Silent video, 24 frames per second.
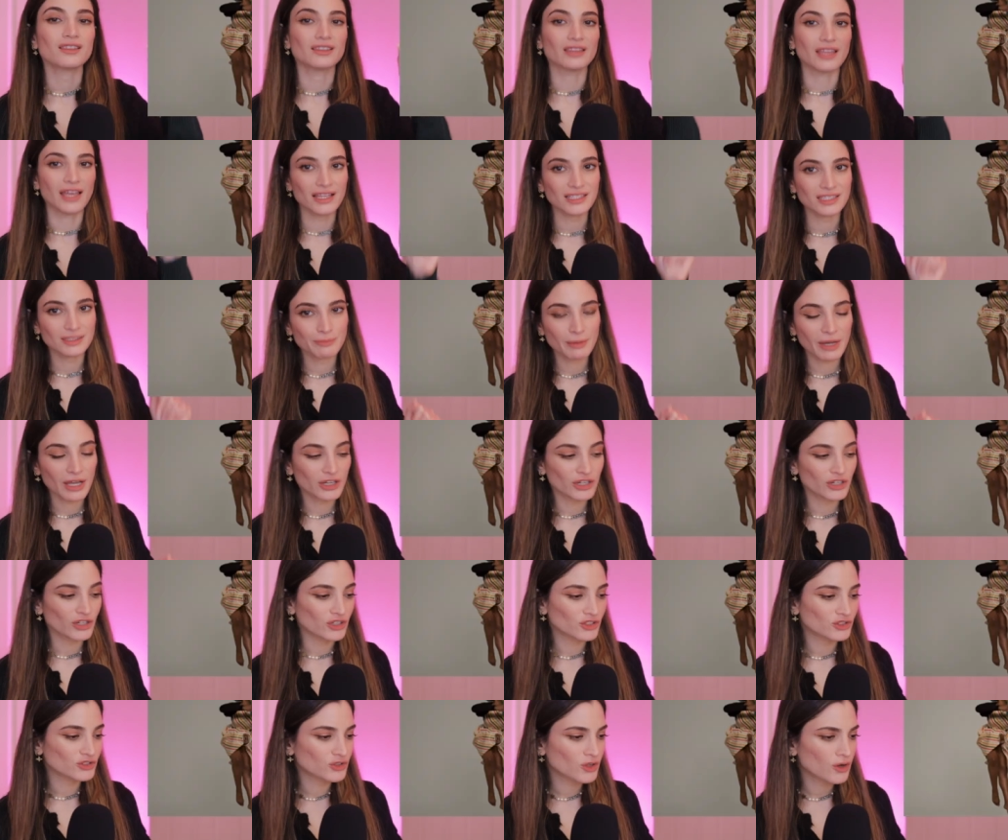That's my
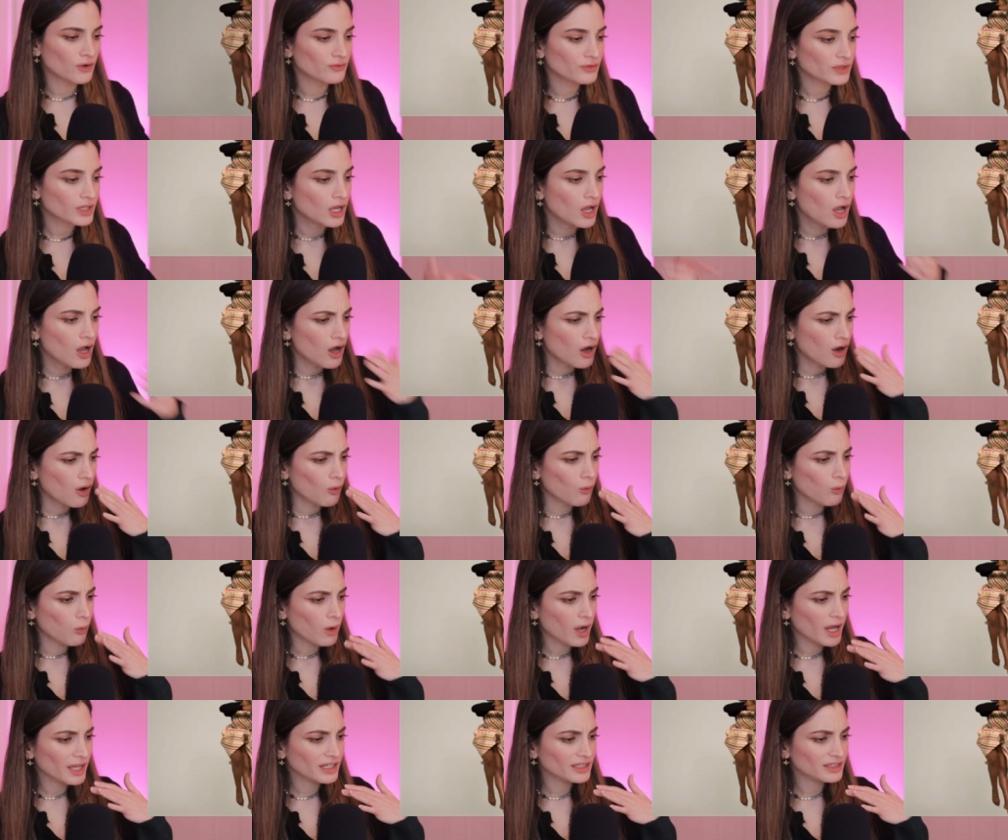girl Sophie.
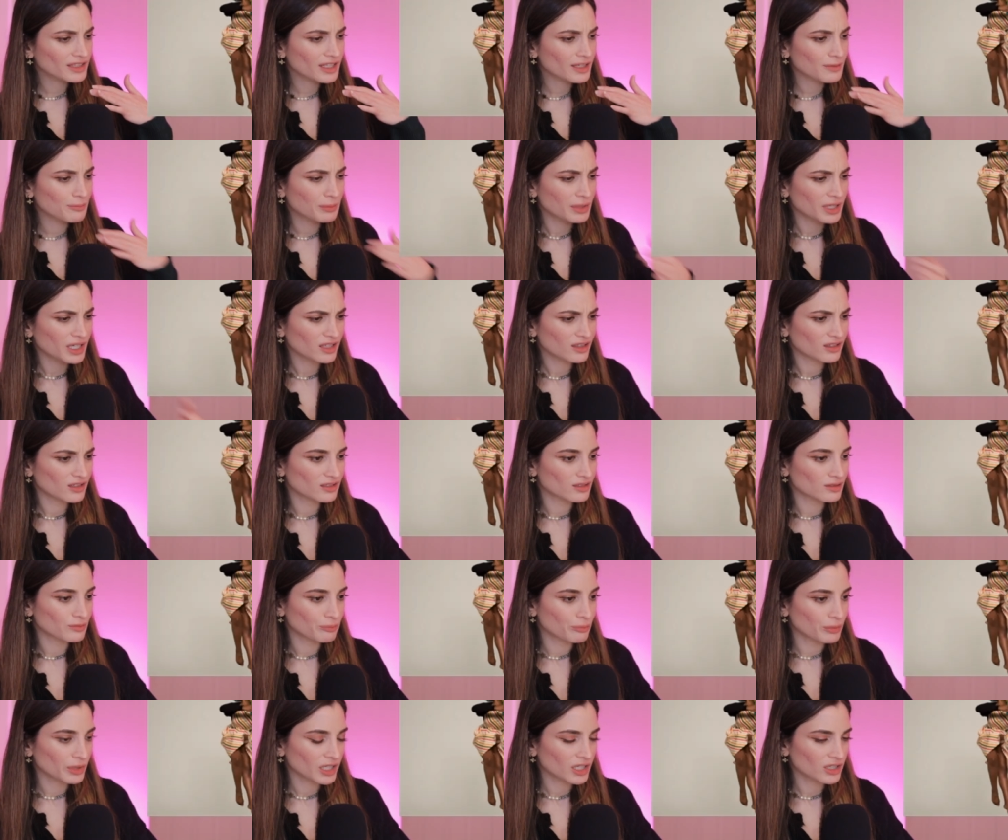Why did they pick this
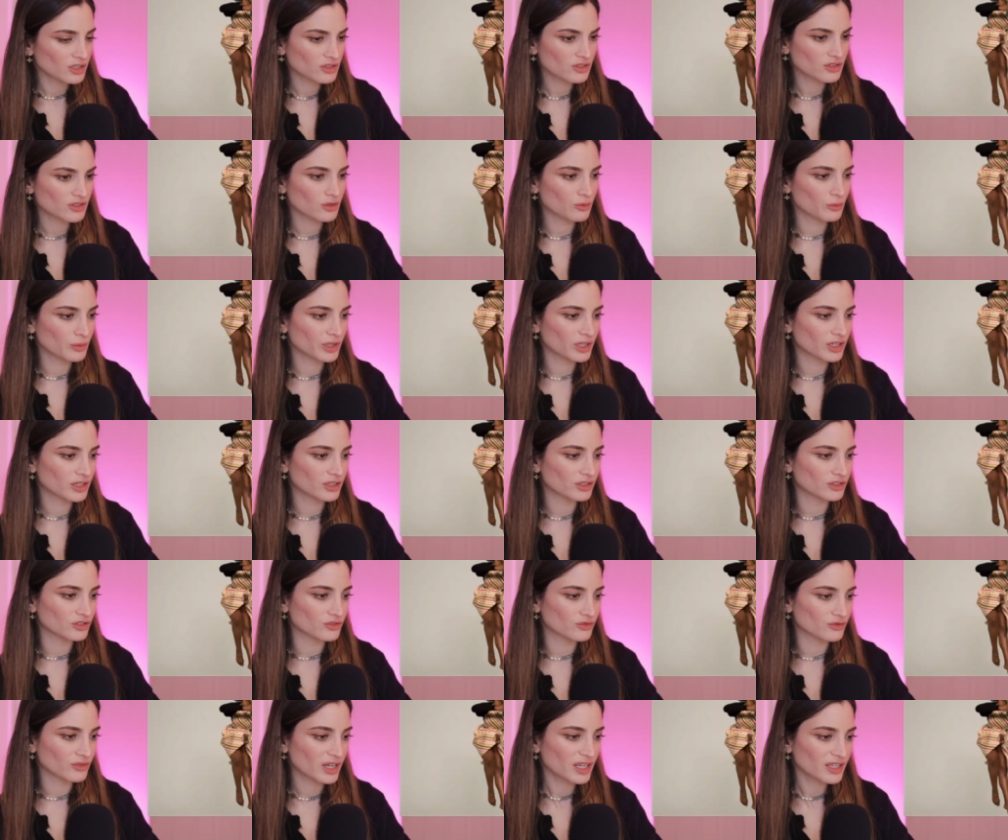picture where her
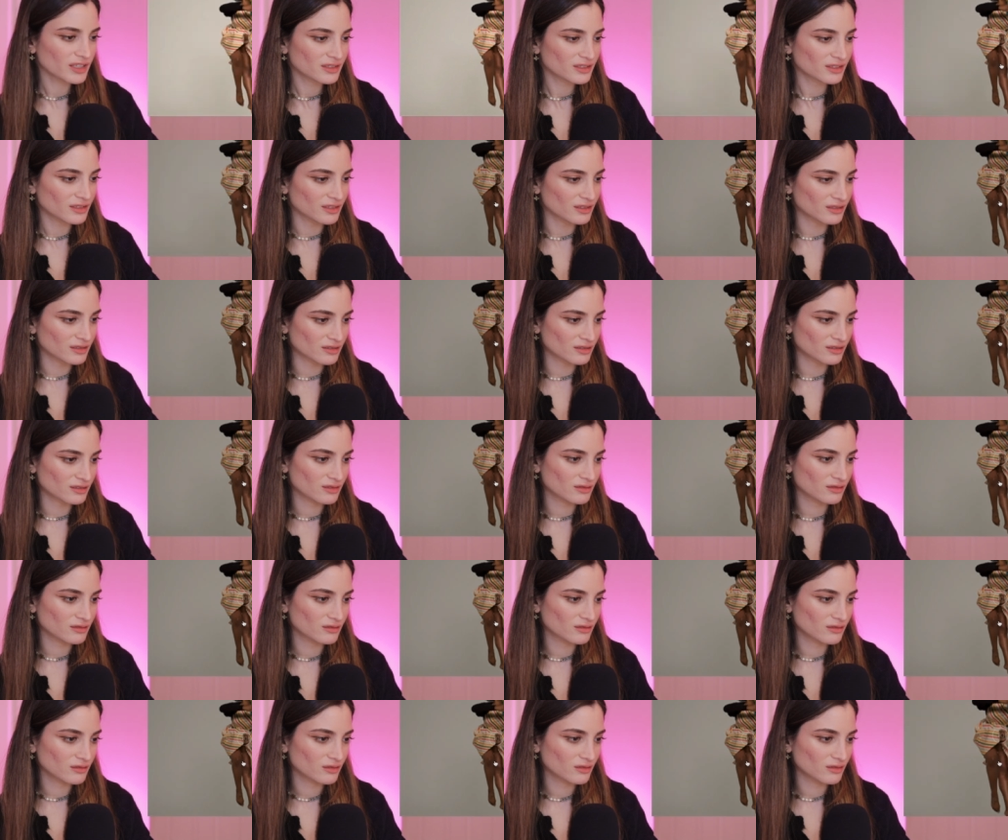dress is
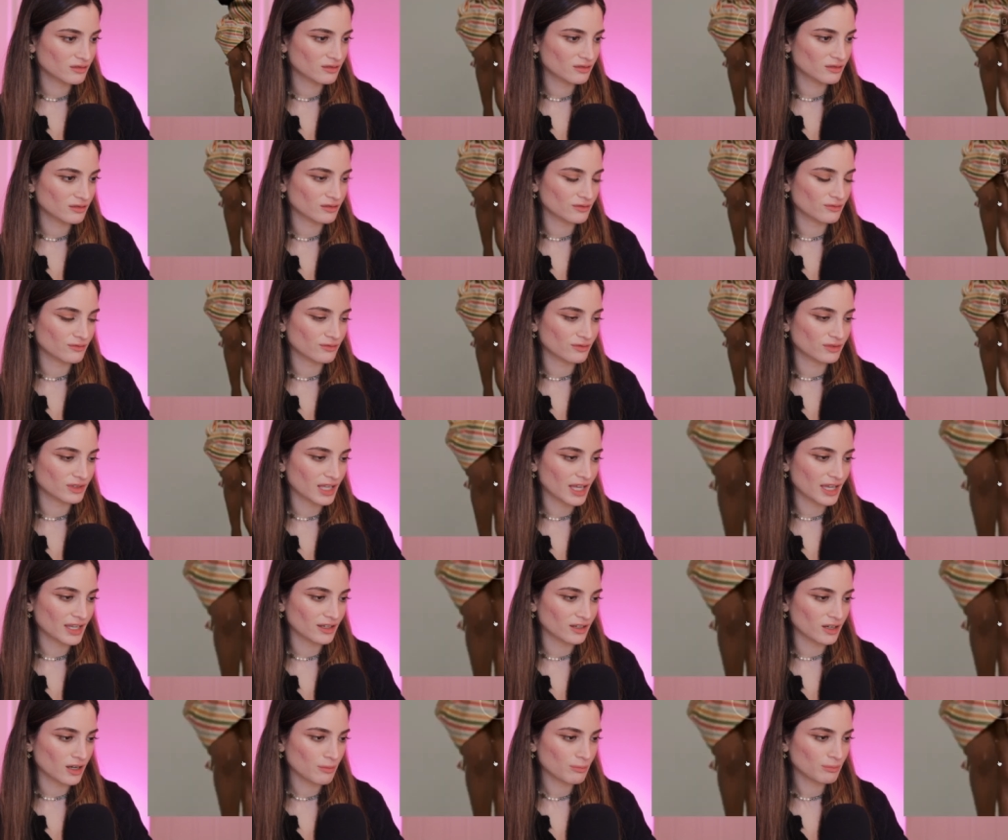
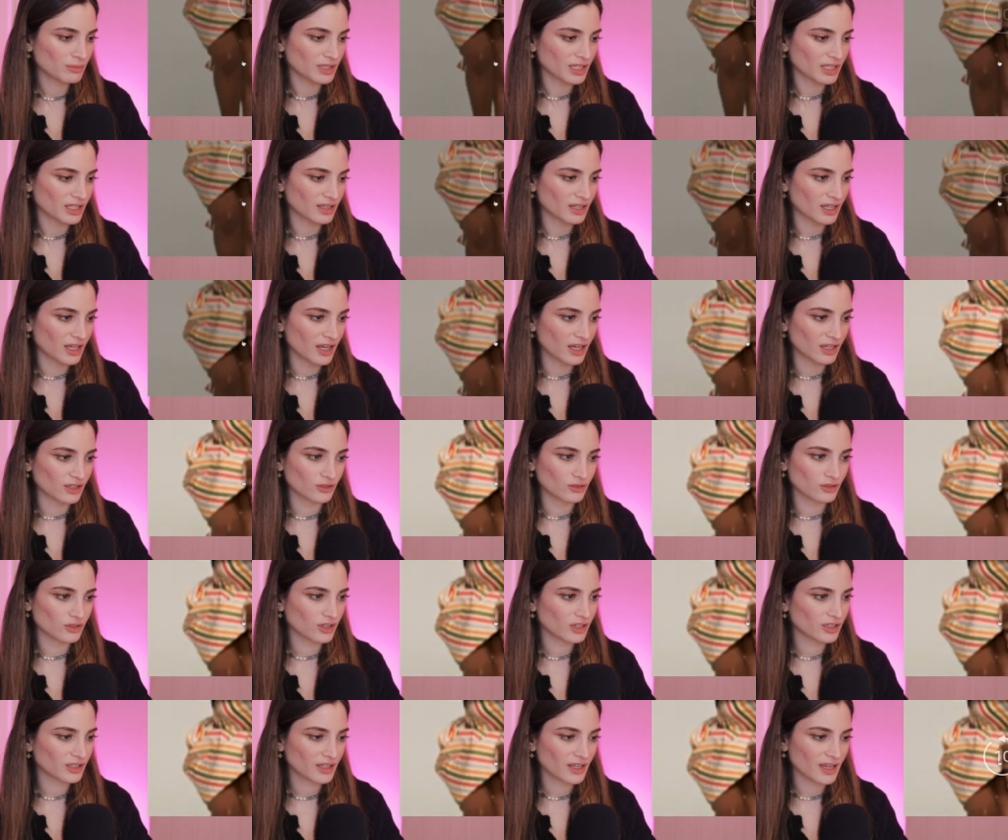flying up like that? You
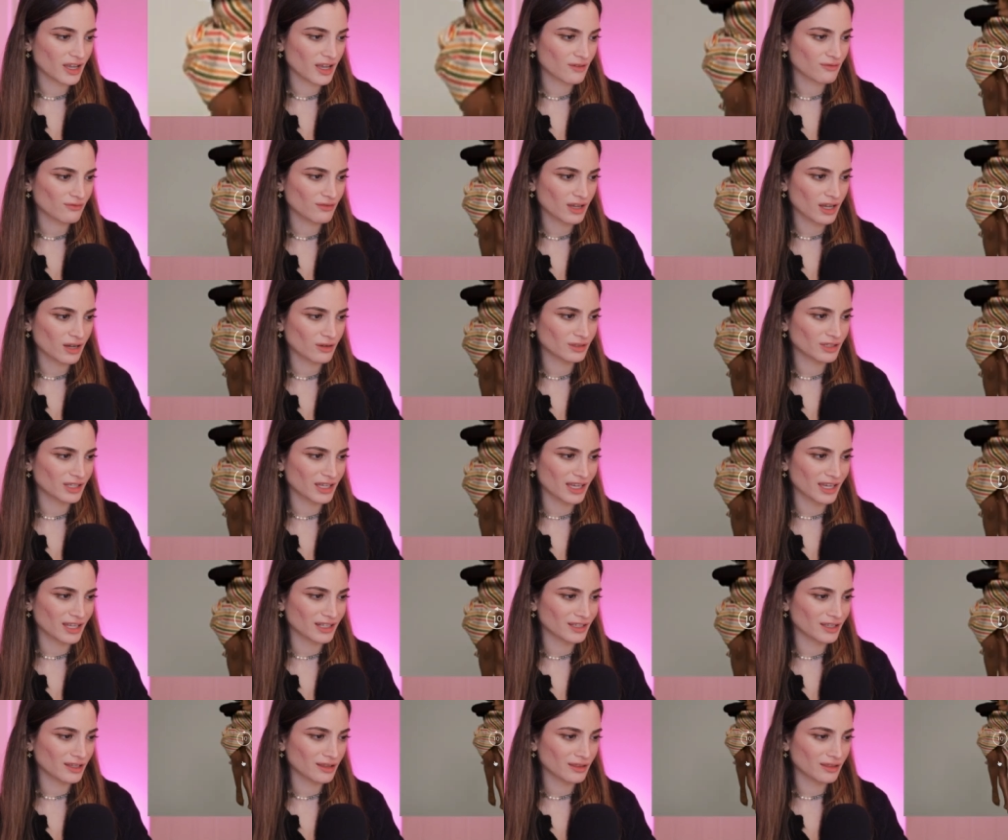couldn't have found
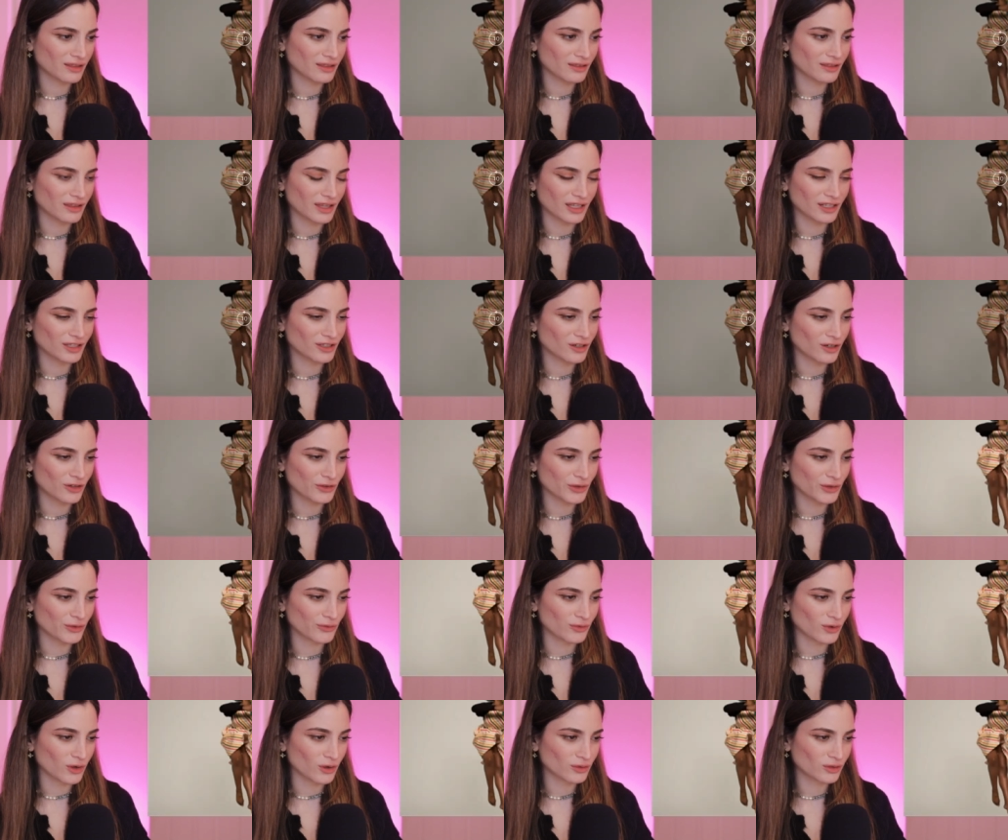any any other
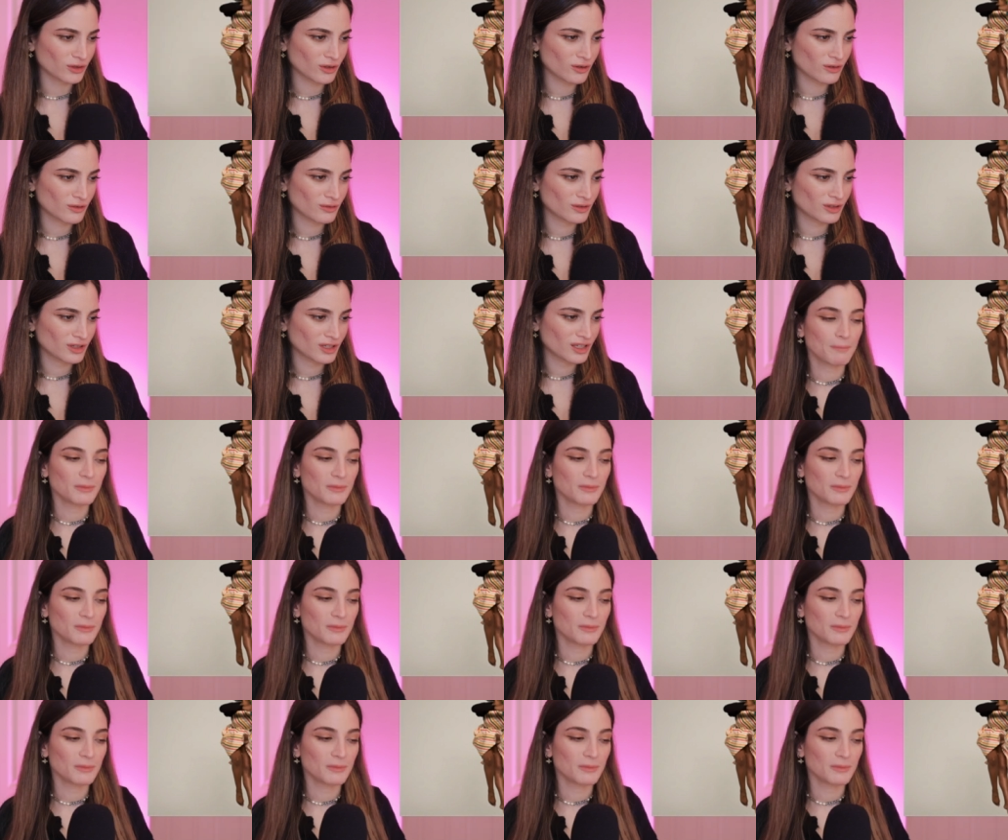photo?